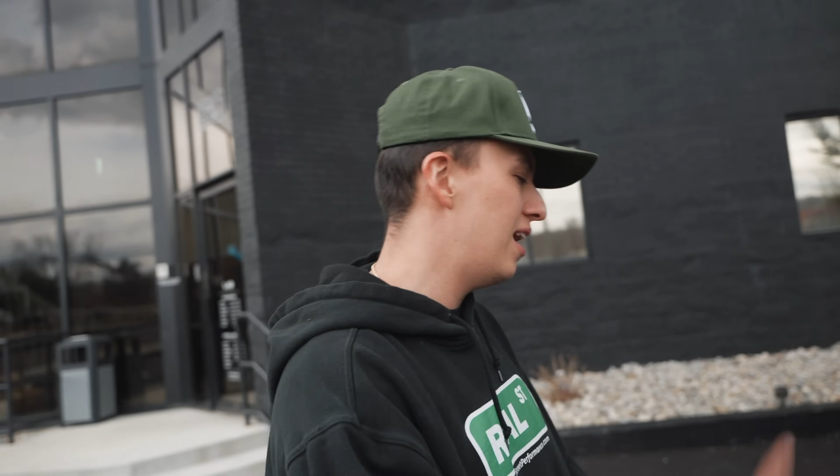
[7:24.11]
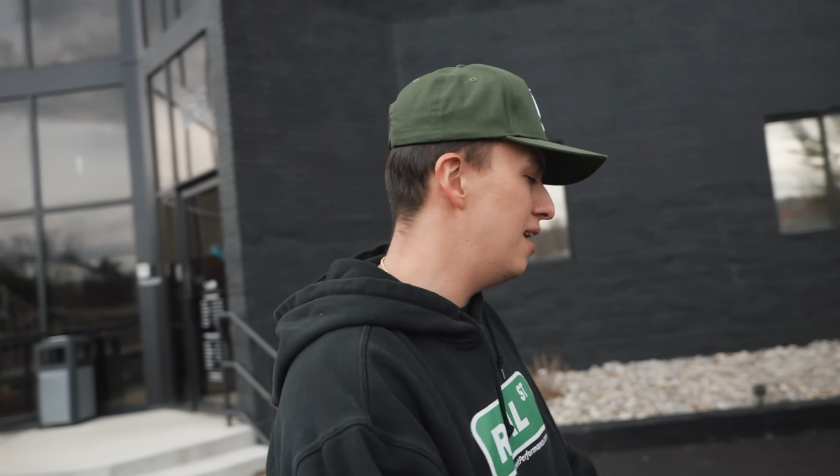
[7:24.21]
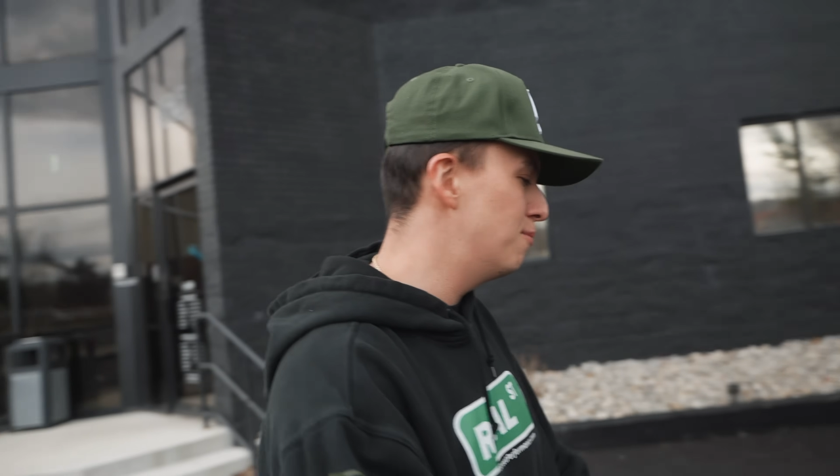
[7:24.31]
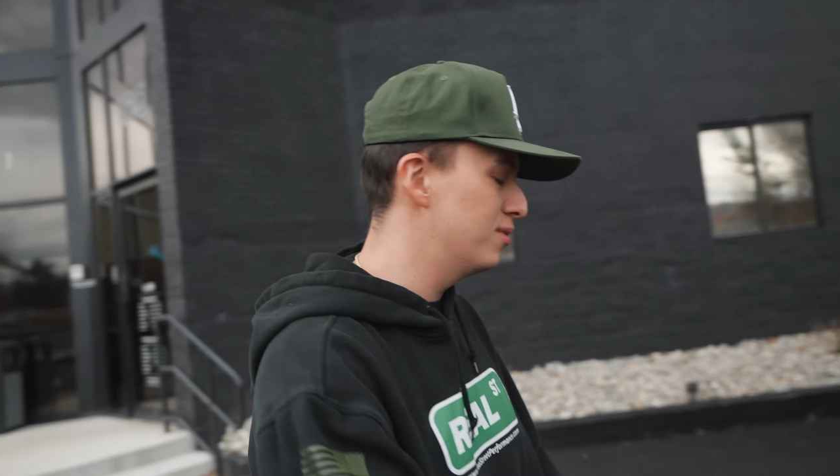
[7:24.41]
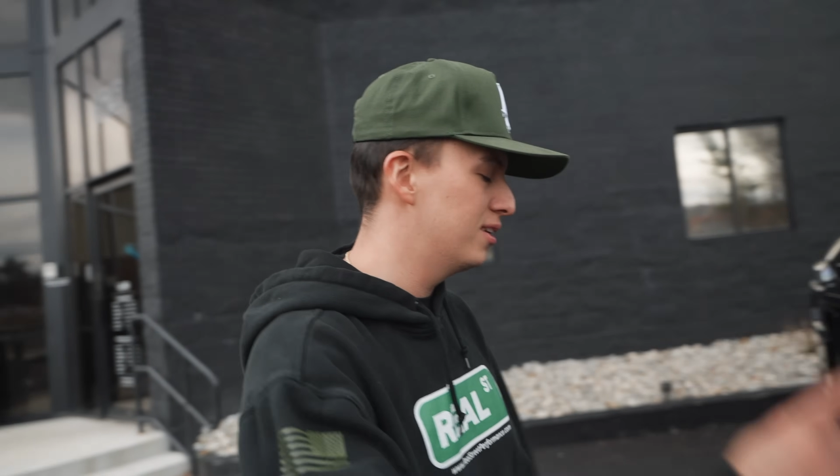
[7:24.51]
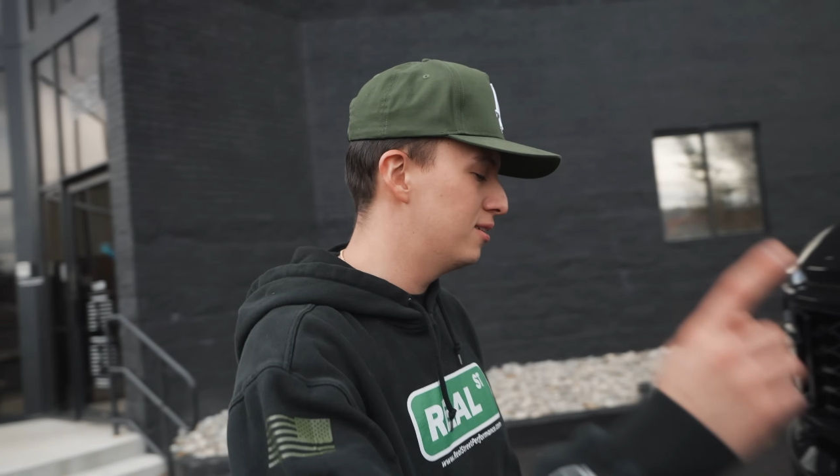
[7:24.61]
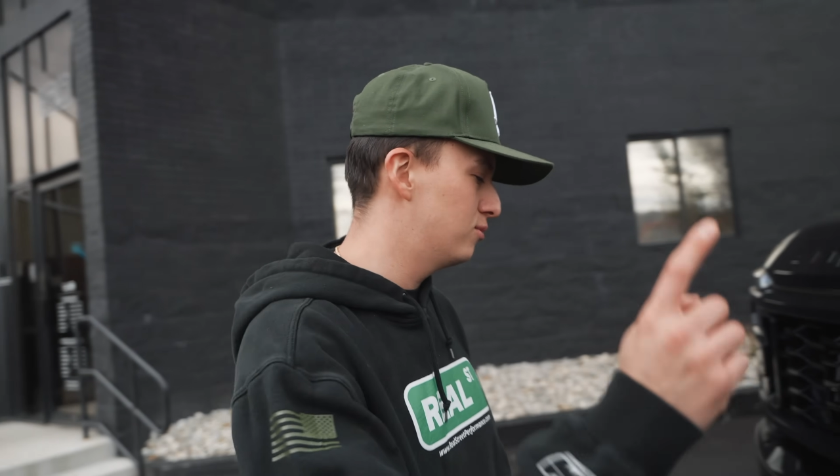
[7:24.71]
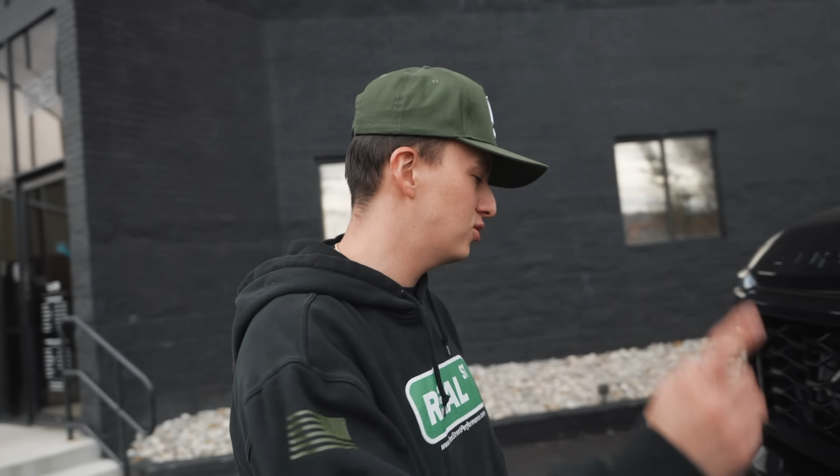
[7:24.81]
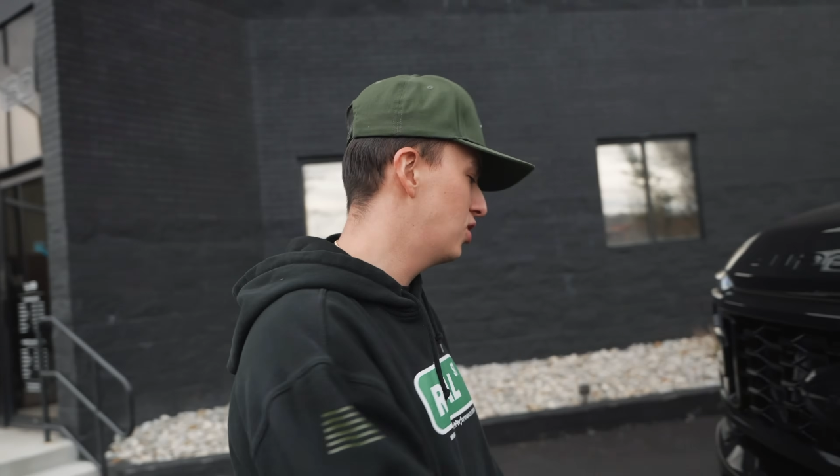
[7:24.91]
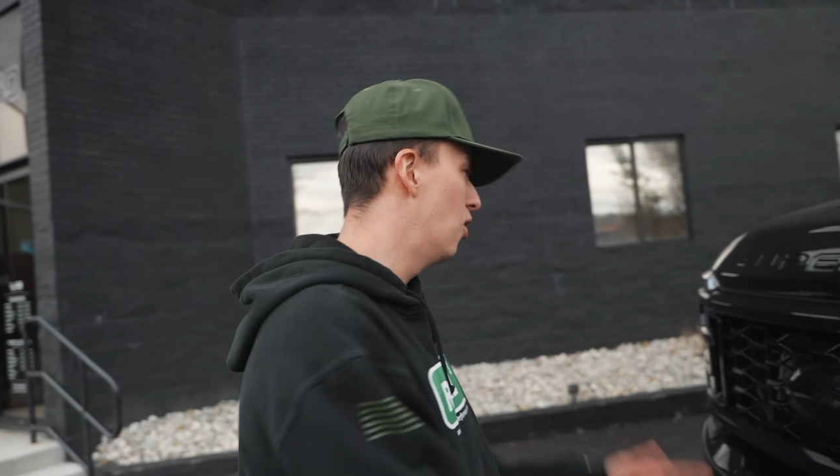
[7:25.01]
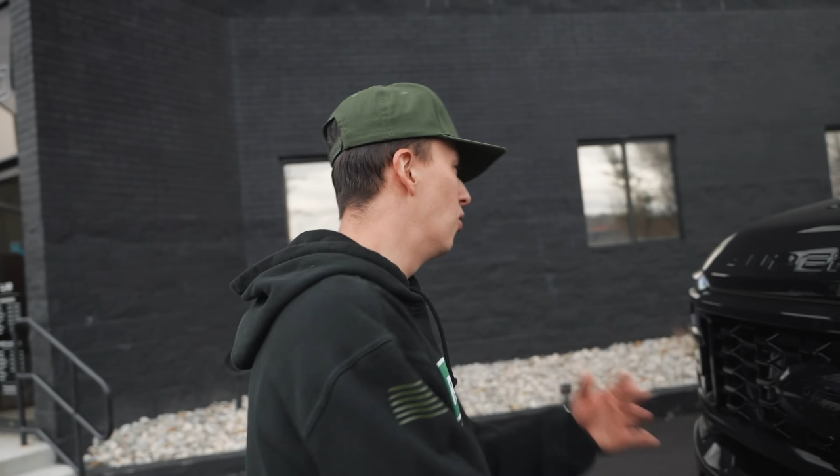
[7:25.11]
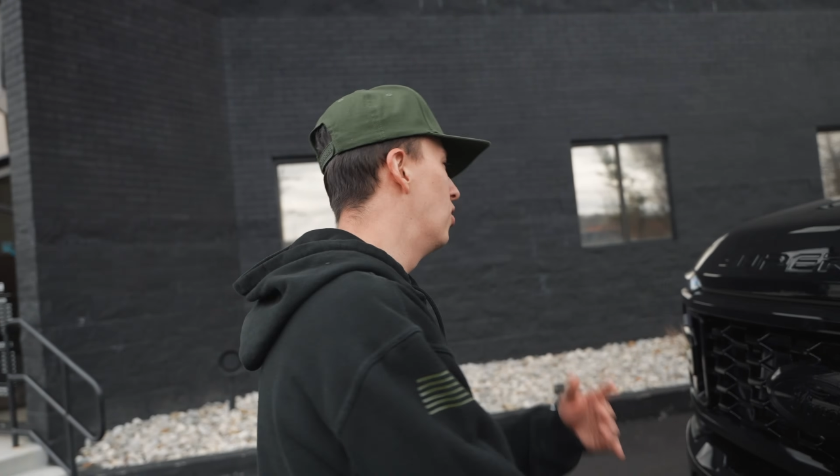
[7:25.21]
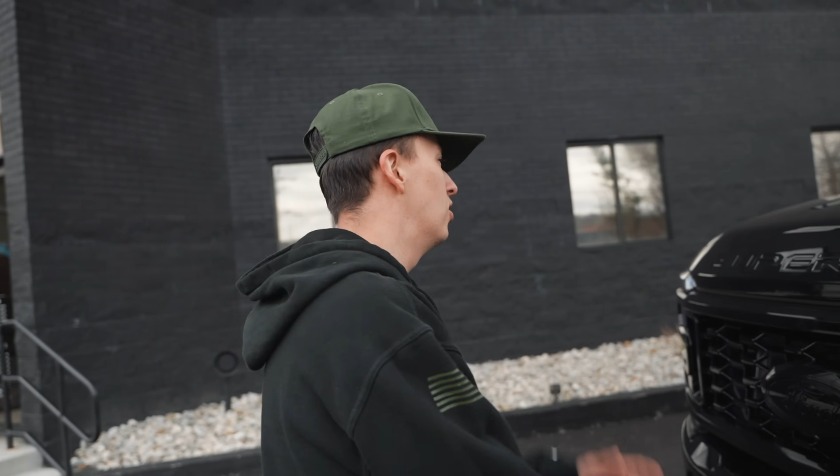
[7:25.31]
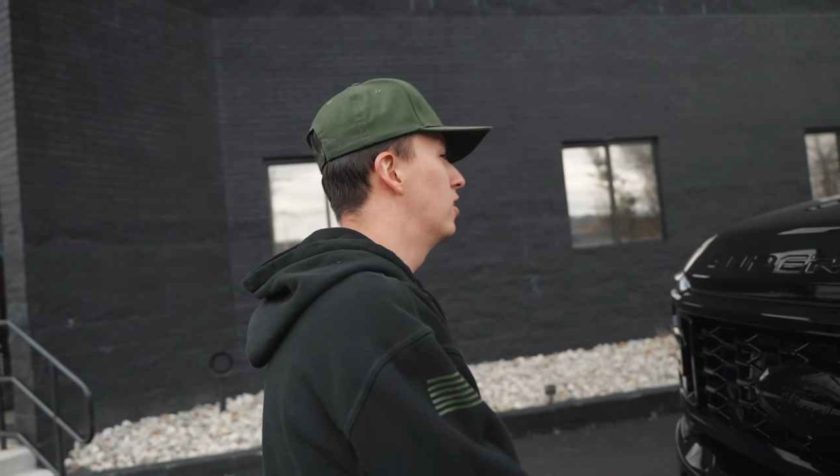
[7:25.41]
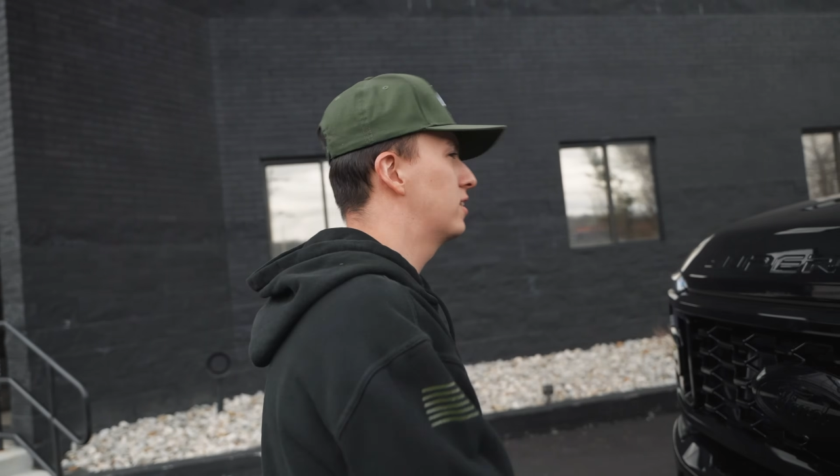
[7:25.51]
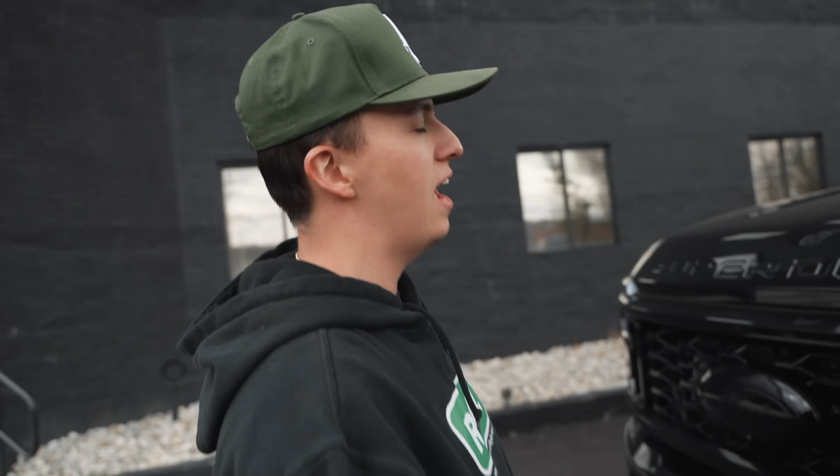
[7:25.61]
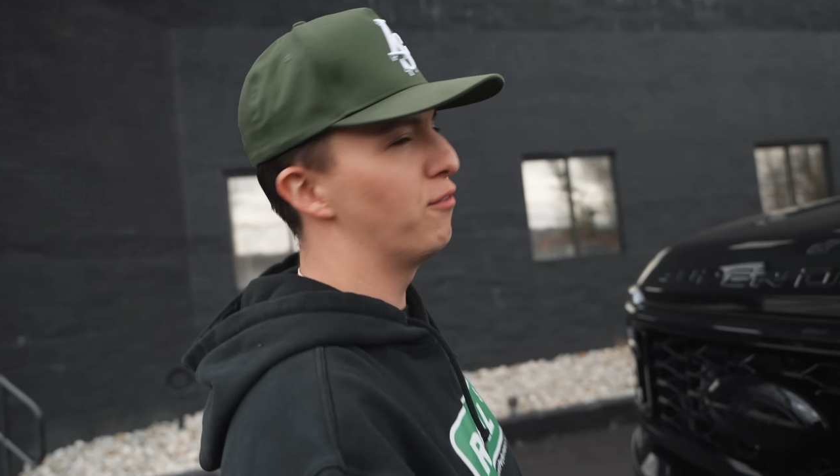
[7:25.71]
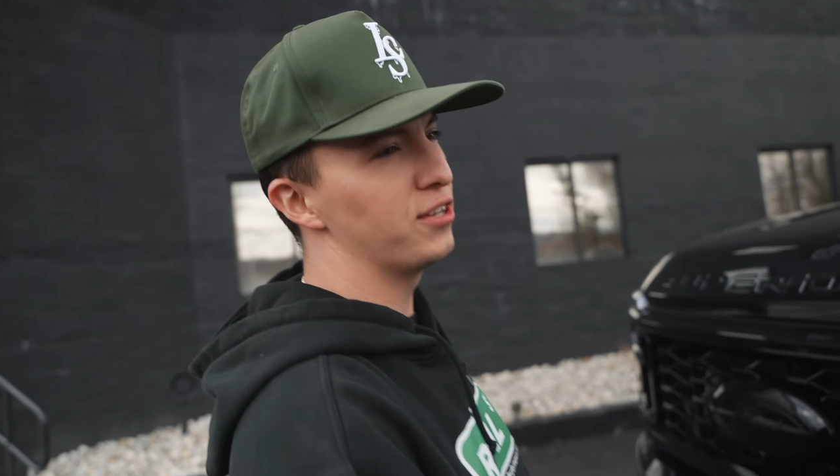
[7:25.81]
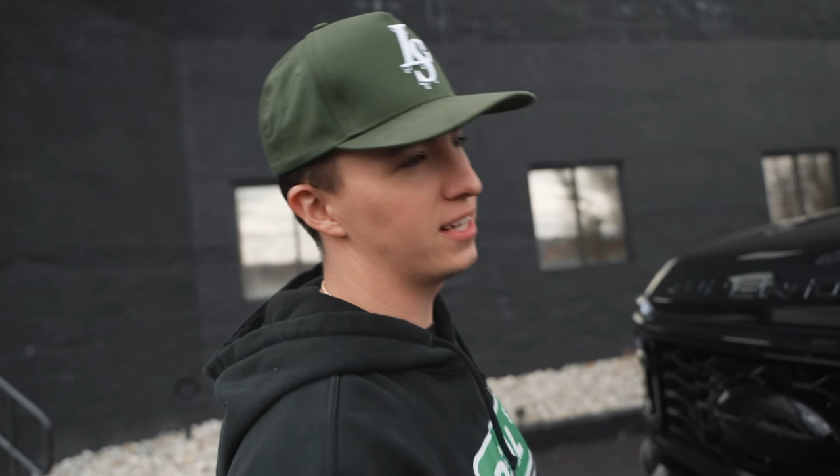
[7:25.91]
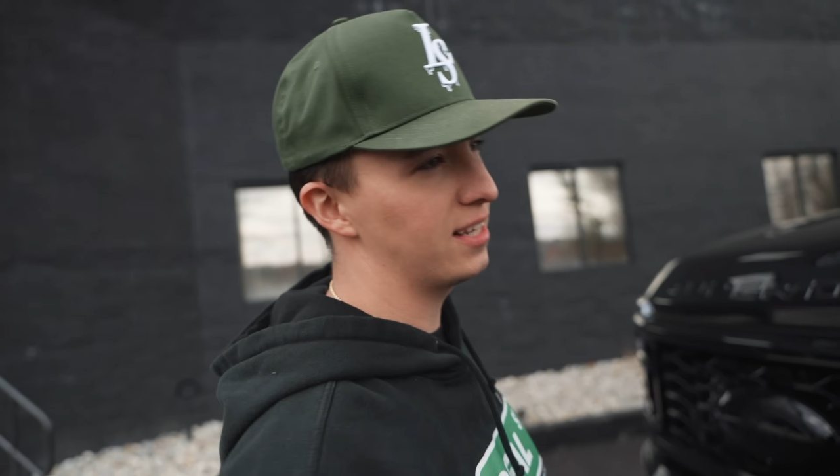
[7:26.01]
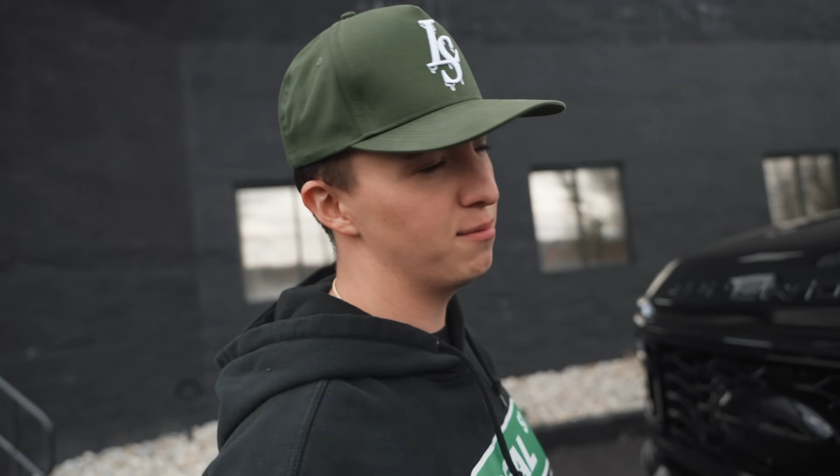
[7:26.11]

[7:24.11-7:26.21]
emblems, tow hook, everything.